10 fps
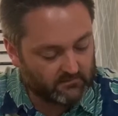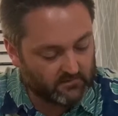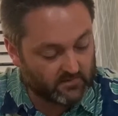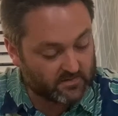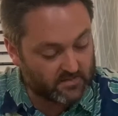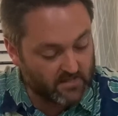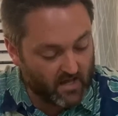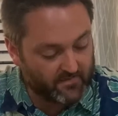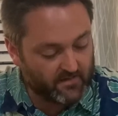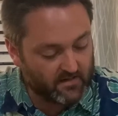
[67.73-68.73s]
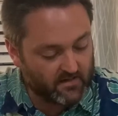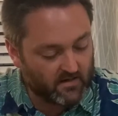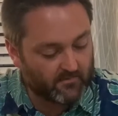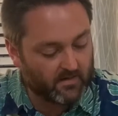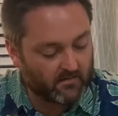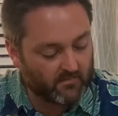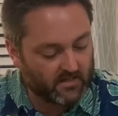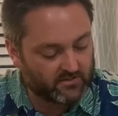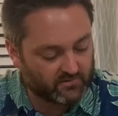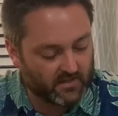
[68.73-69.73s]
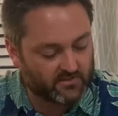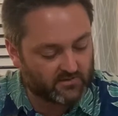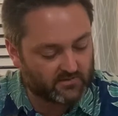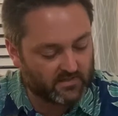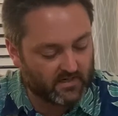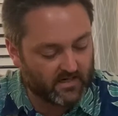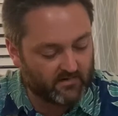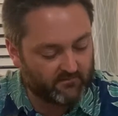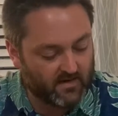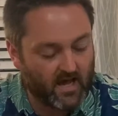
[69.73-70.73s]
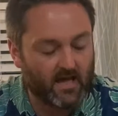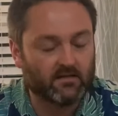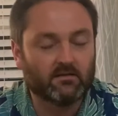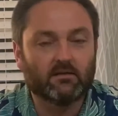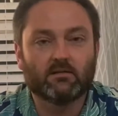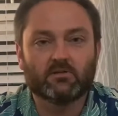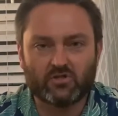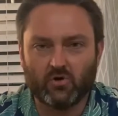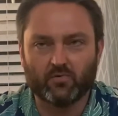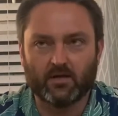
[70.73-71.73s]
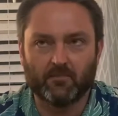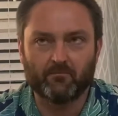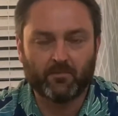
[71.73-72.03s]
There is nothing among my treasures that I have not showed them.